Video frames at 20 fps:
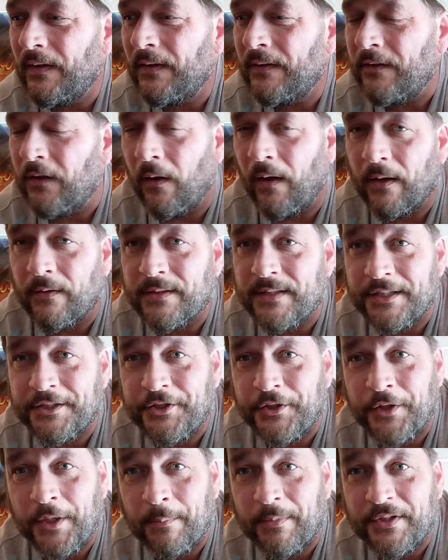No, that was
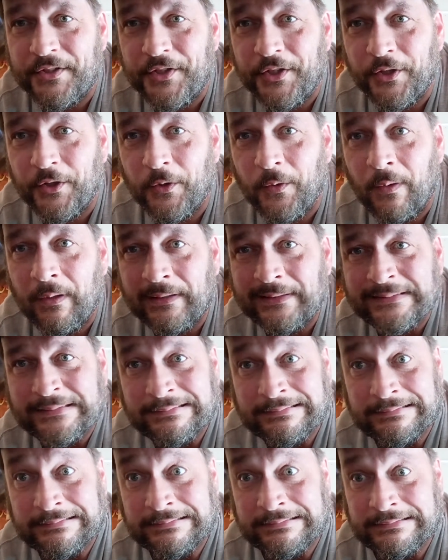issue number 2.
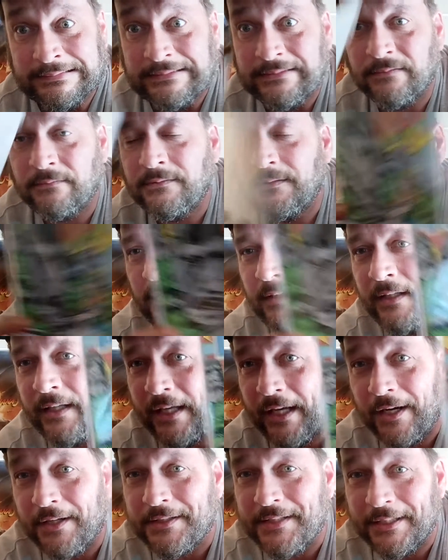
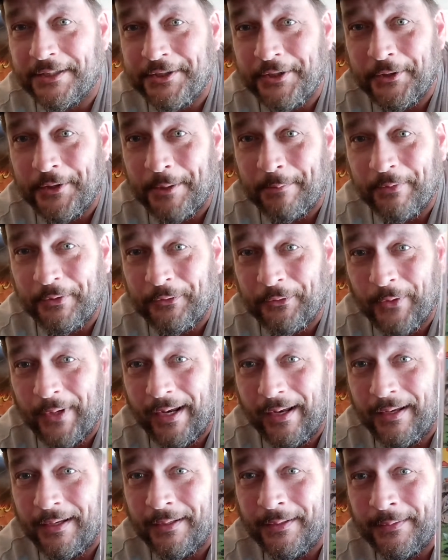Here's issue number
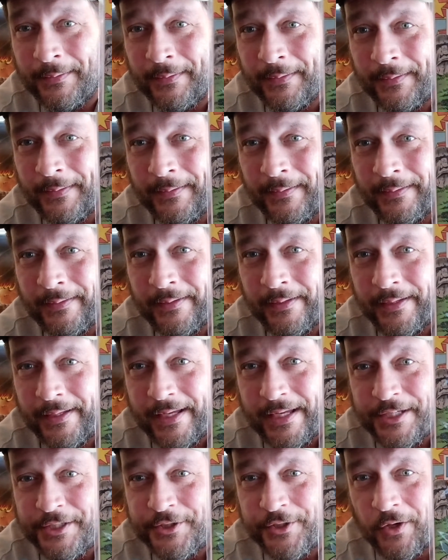3.
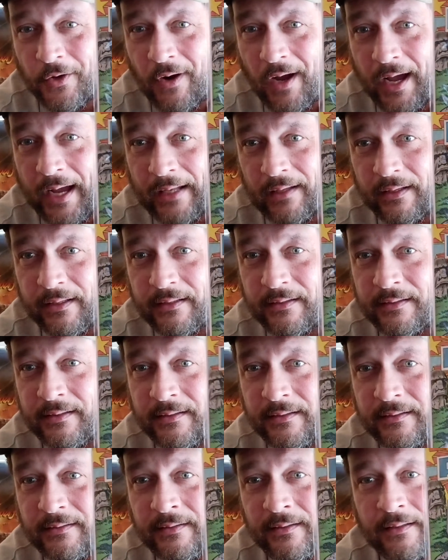Easter Island.
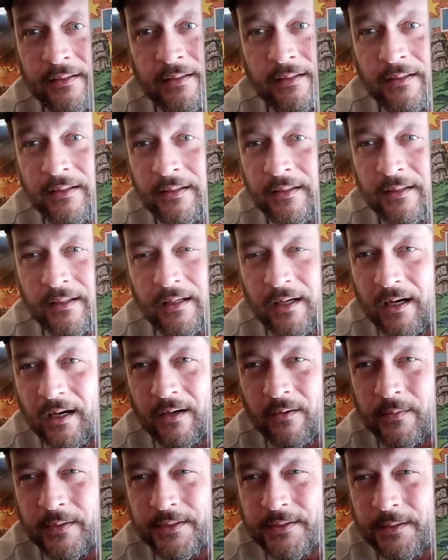
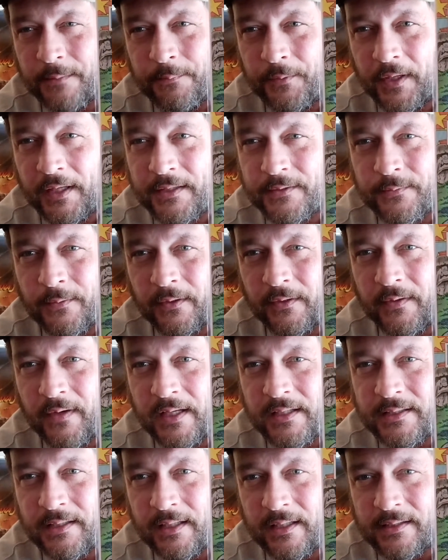Always the place where
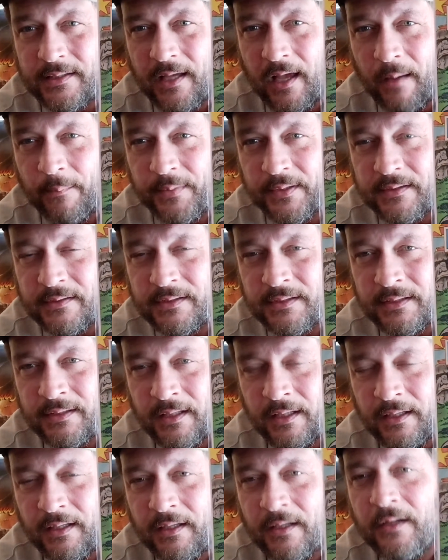craziness happens.
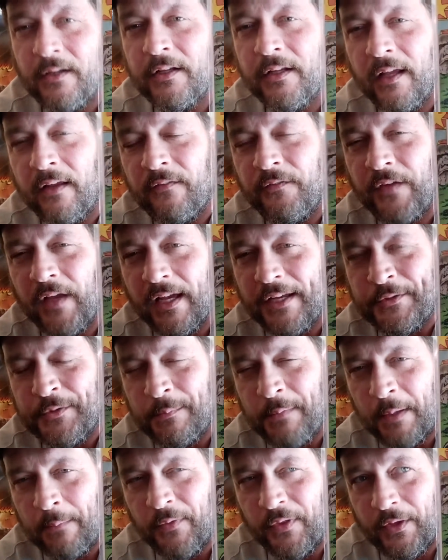If you guys
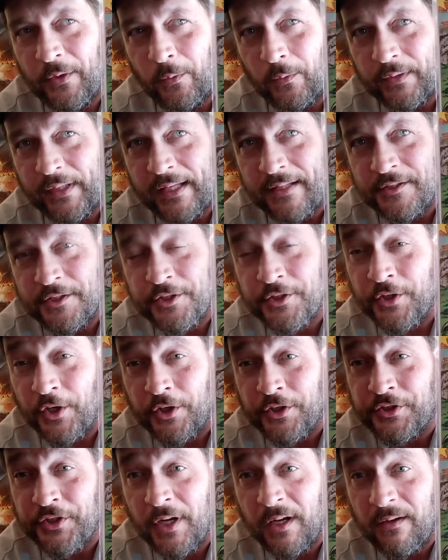remember the old In
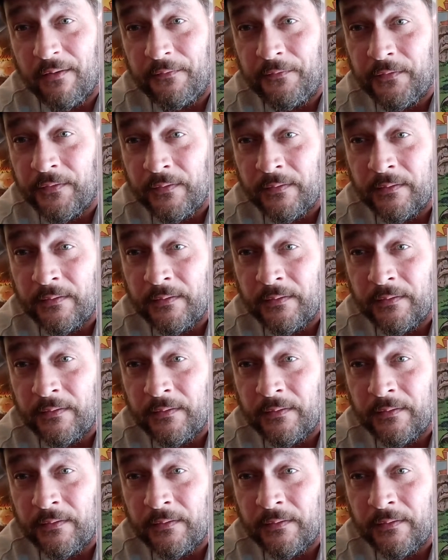Search Of